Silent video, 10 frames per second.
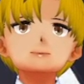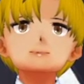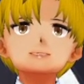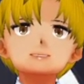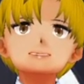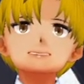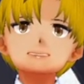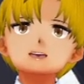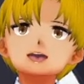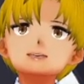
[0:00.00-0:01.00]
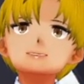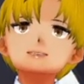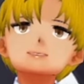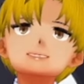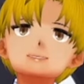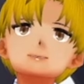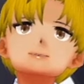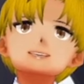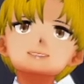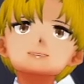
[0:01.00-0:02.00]
I really want to become better
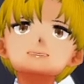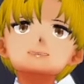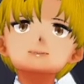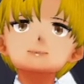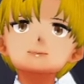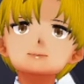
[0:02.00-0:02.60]
friends with her.